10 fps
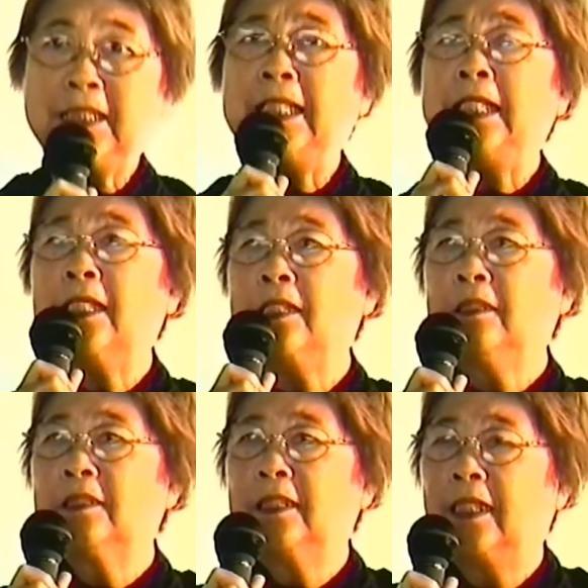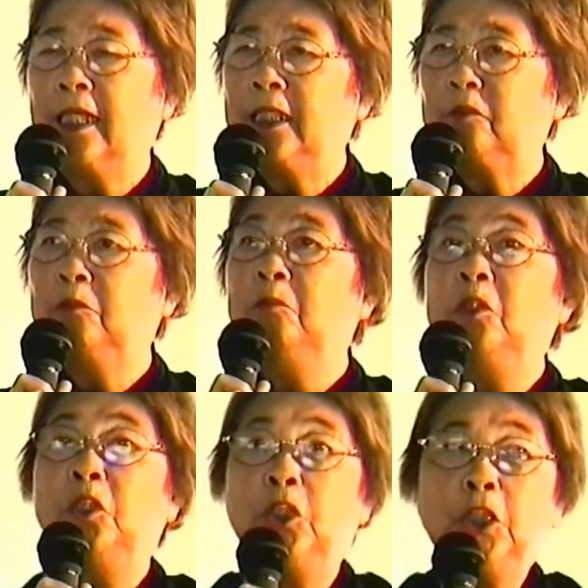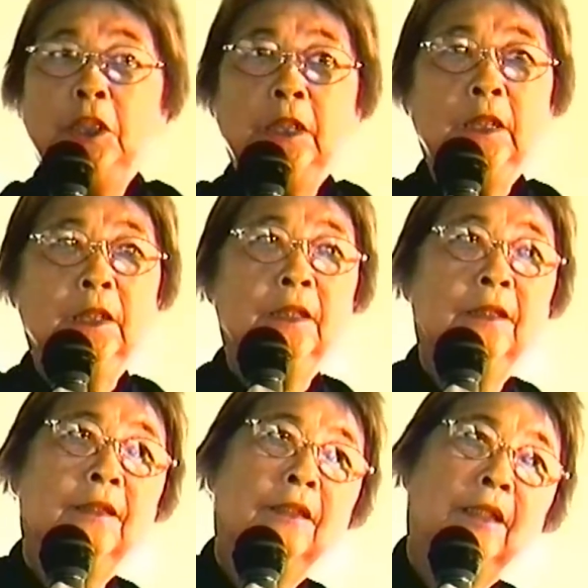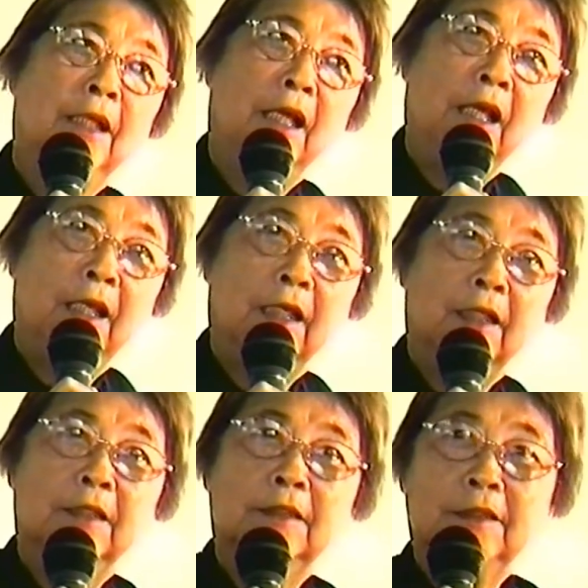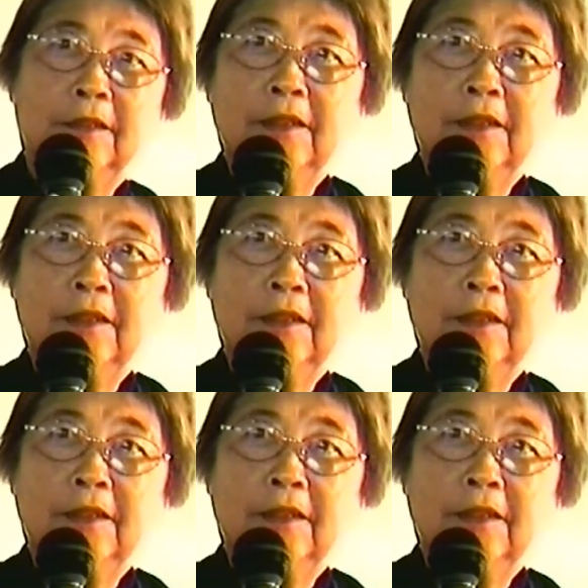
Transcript: the uh, kind of mood, and